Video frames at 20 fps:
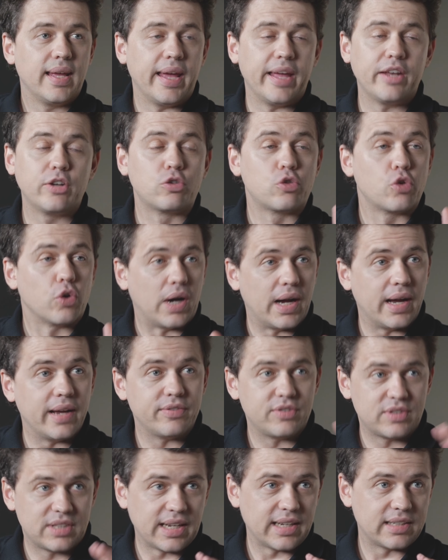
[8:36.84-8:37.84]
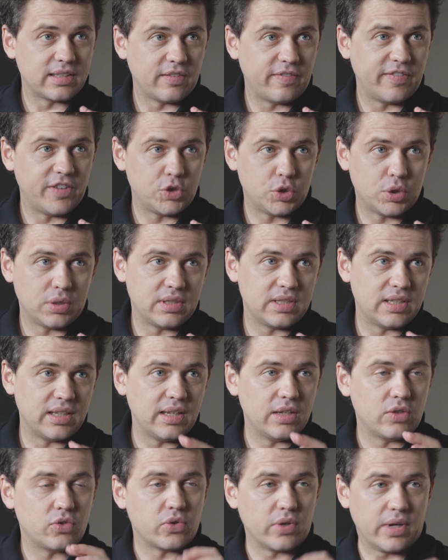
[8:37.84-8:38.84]
It drives tax
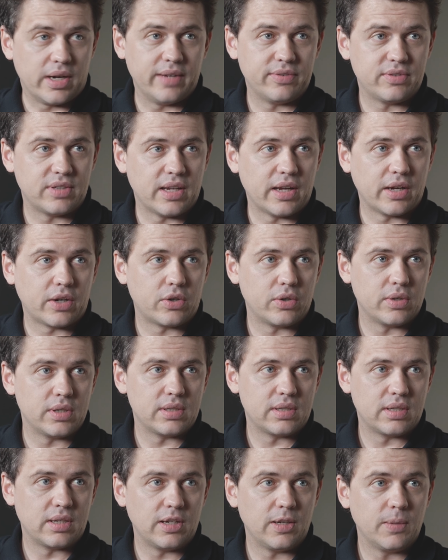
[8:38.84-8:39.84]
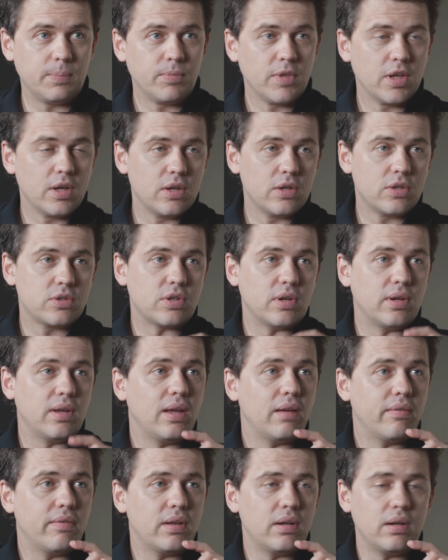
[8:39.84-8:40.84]
efficiency, it drives accuracy. So
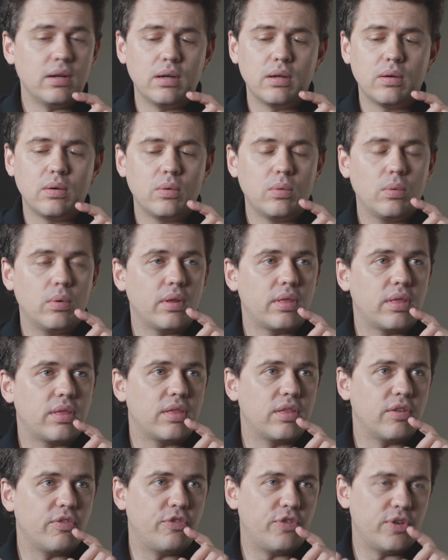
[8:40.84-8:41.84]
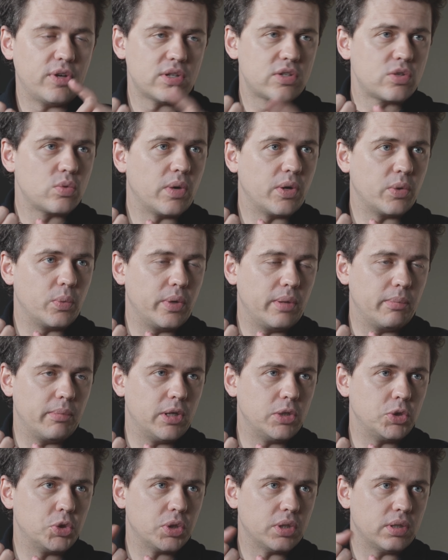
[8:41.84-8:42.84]
even with the first one we
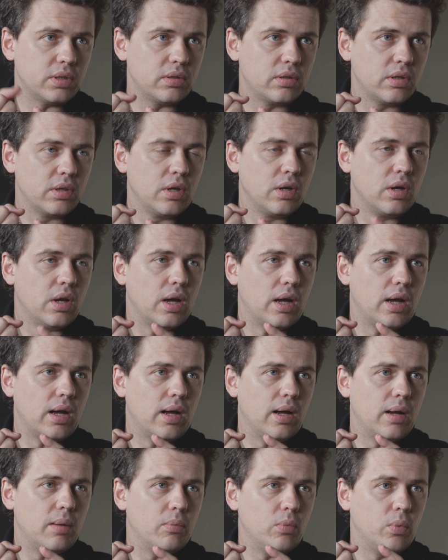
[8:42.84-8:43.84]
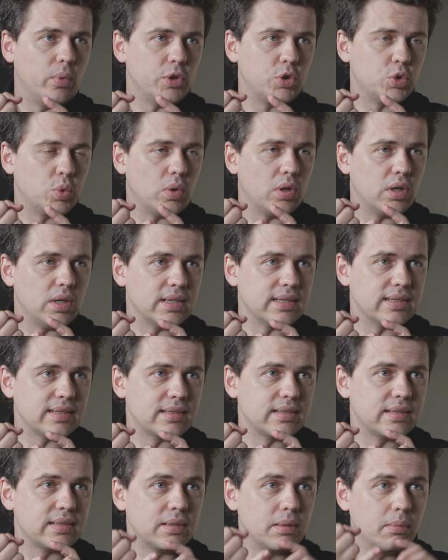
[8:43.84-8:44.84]
mentioned, which
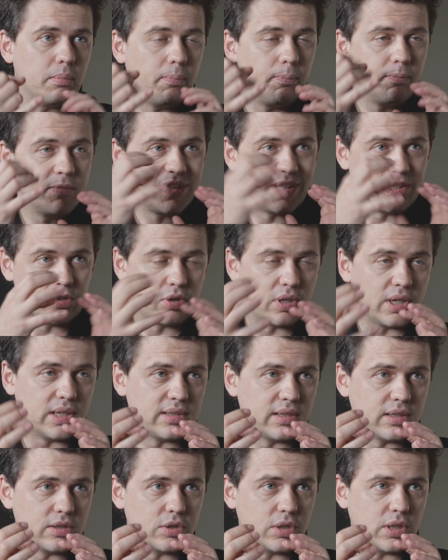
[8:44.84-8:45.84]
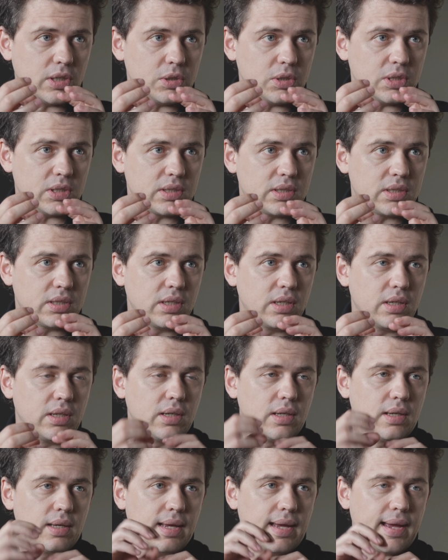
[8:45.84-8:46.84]
was centralized exchanges
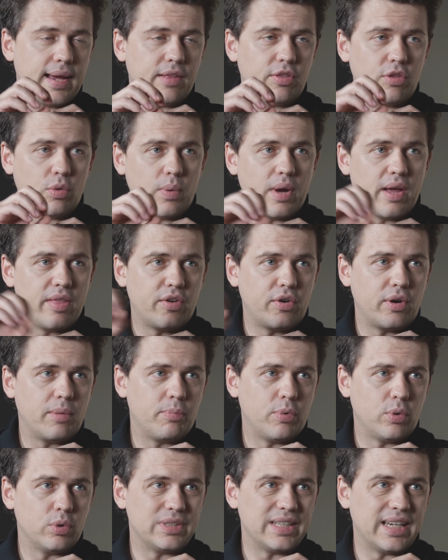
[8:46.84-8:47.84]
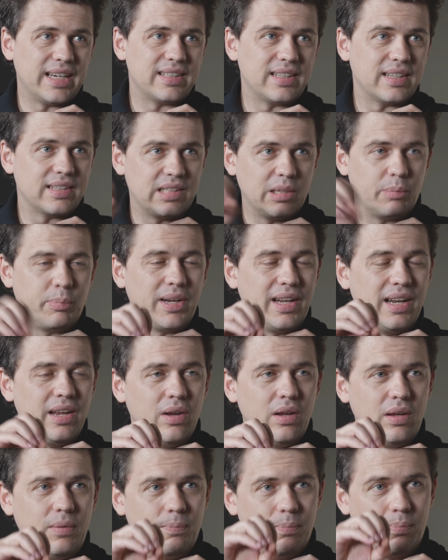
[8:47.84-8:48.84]
and the way they report data,
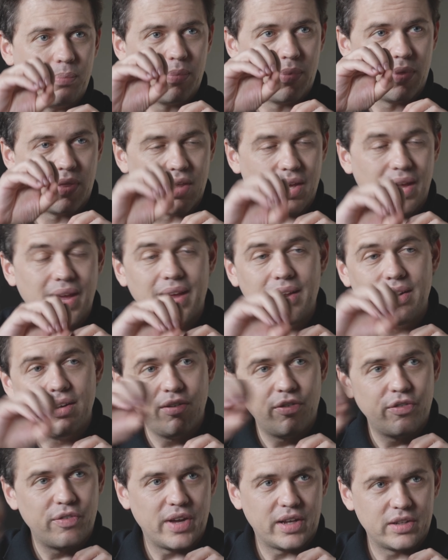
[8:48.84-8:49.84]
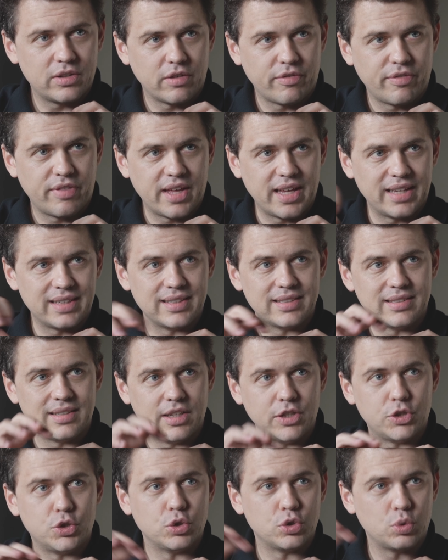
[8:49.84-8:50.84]
typically the end effect of that is
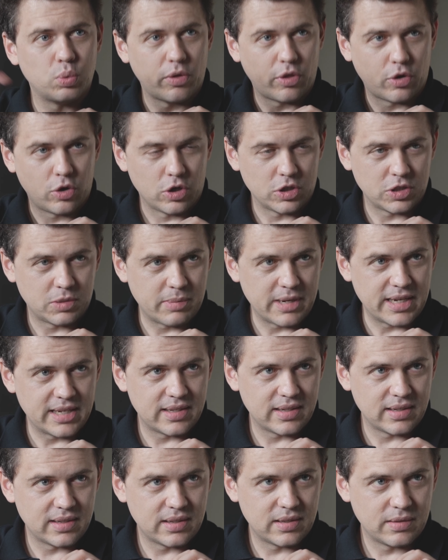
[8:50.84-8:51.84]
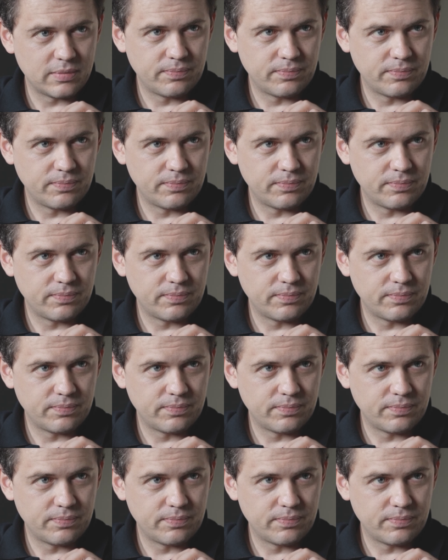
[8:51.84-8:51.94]
issues with cost basis.